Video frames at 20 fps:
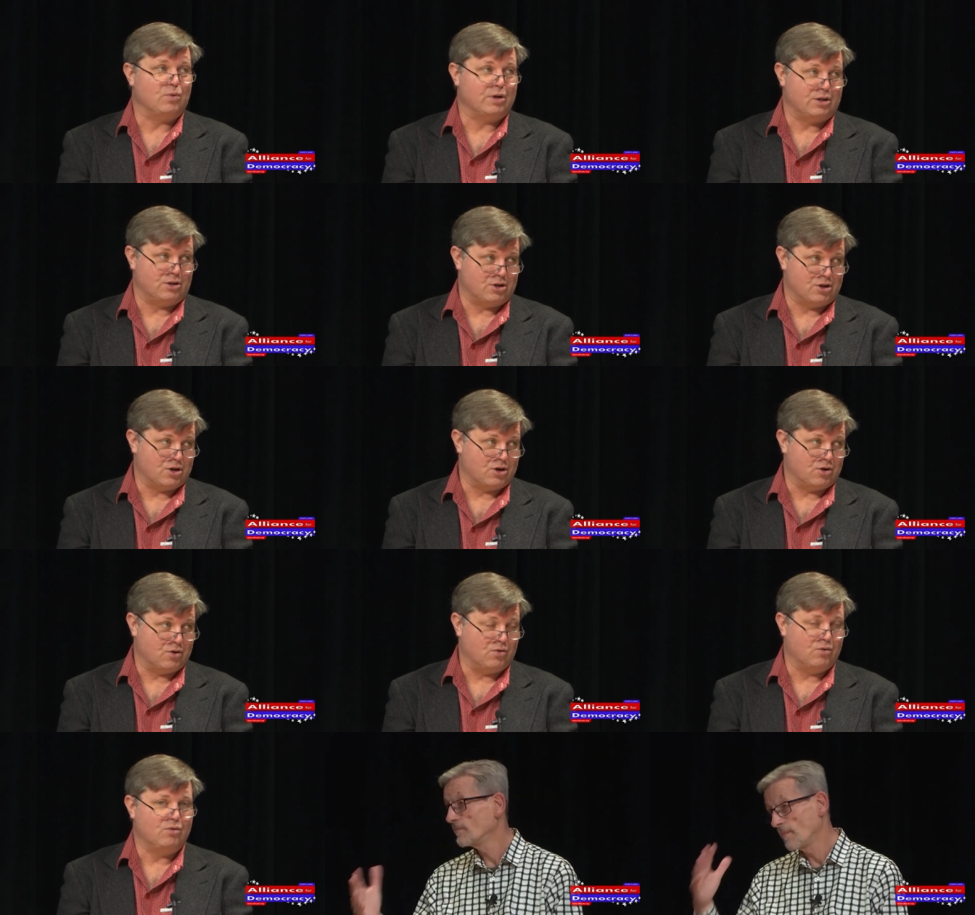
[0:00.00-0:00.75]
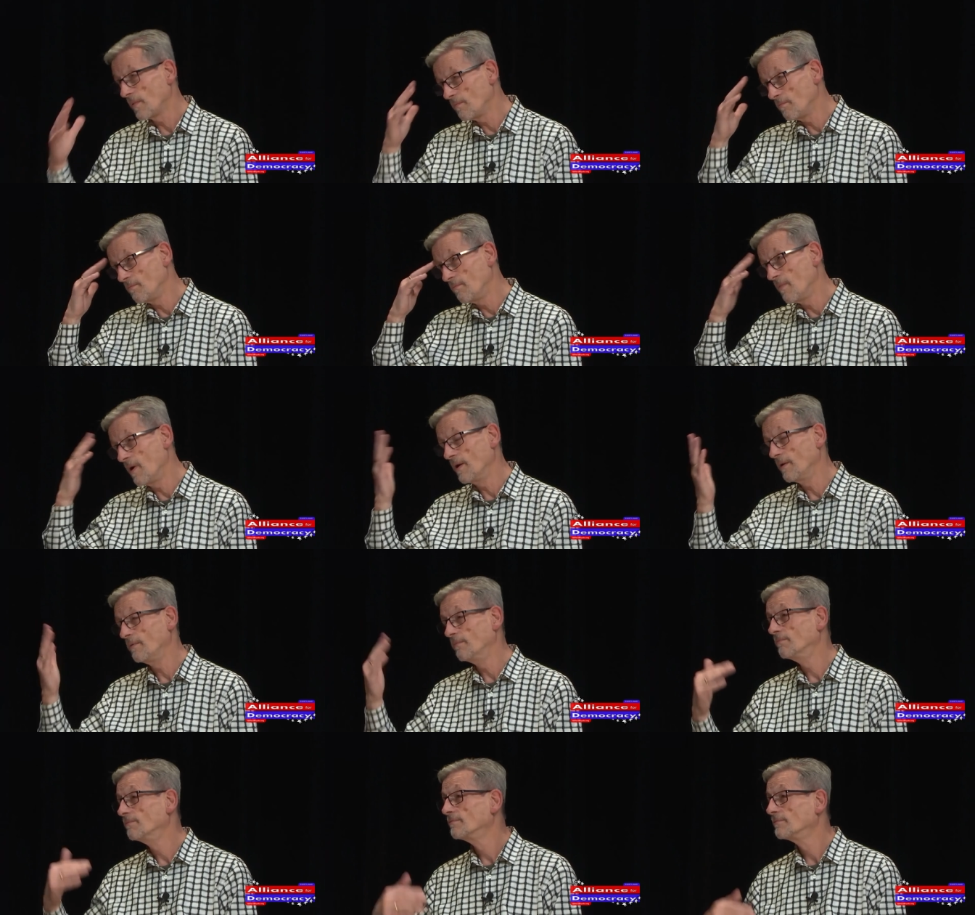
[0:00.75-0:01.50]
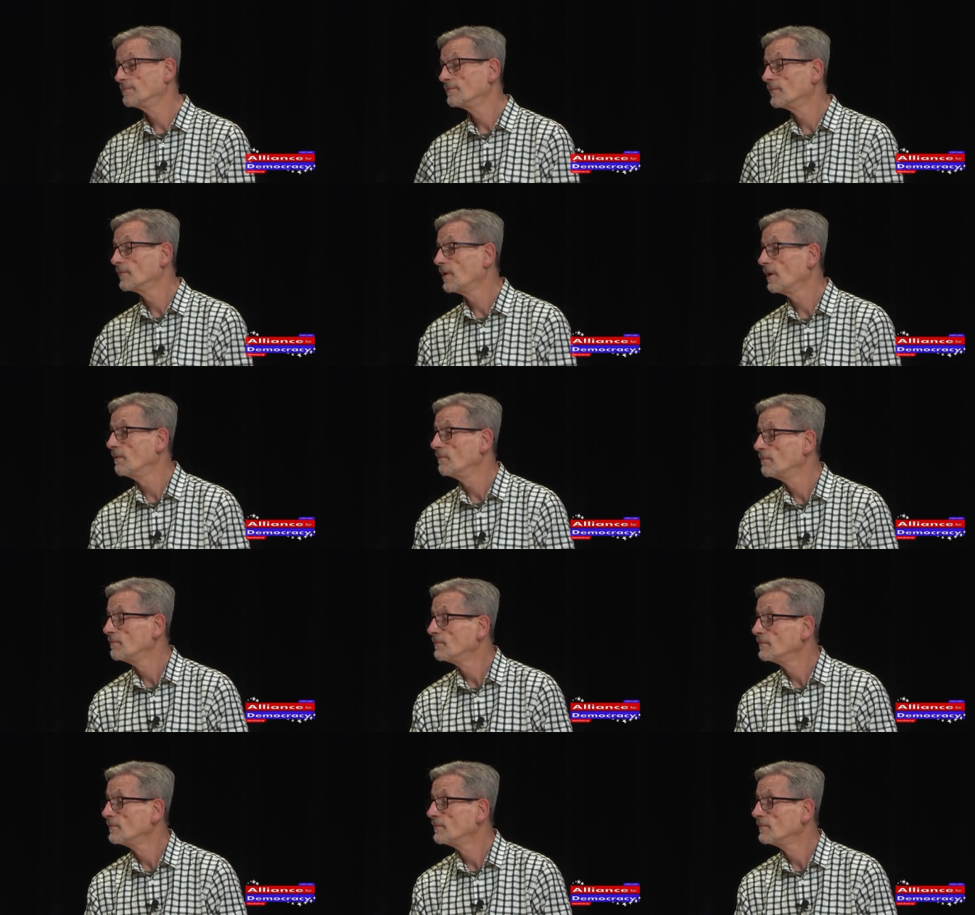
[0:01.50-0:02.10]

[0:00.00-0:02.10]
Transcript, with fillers: Okay. We, no. Right. Uh, okay.